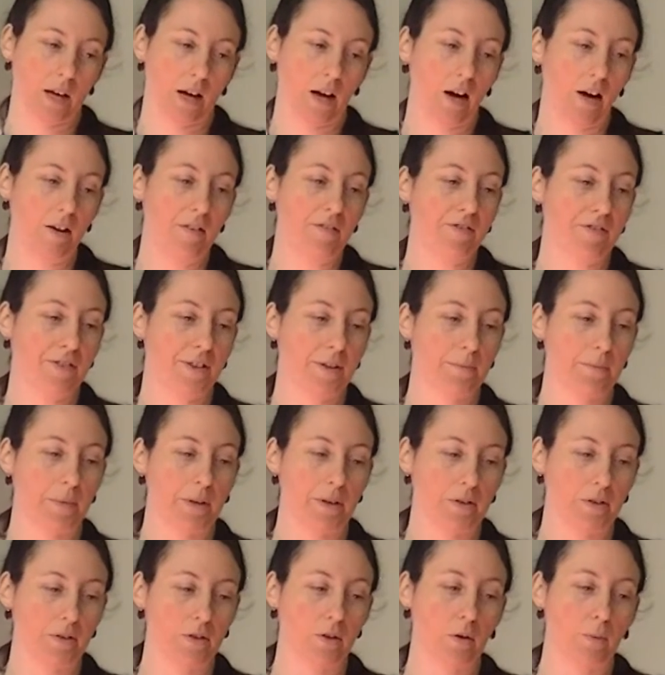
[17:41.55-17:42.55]
of the
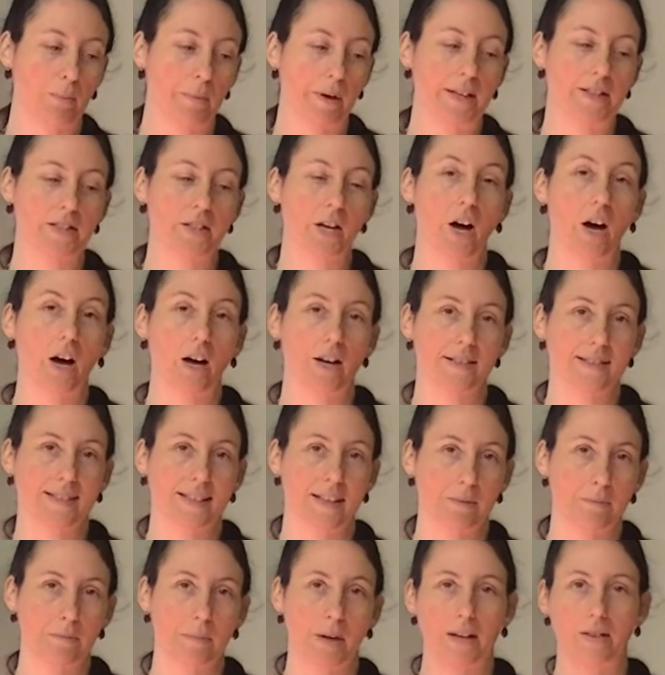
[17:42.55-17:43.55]
mineral by
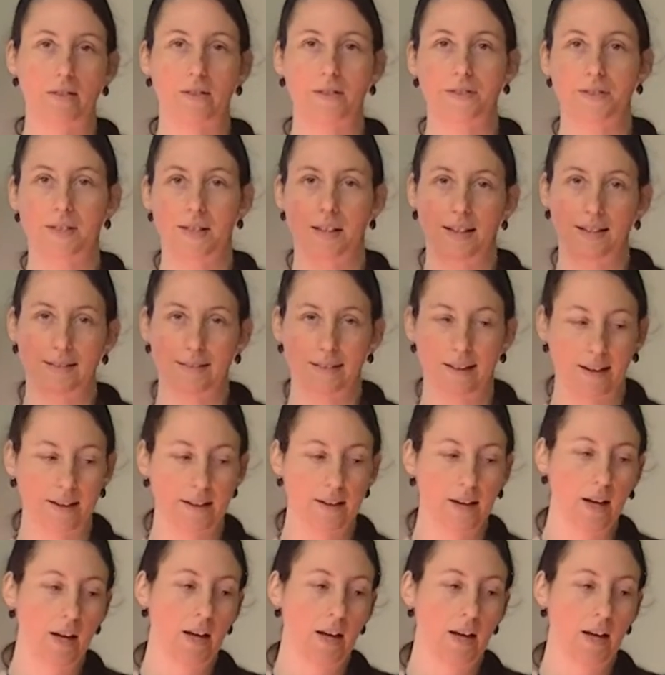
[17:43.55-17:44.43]
toxic metals like lead,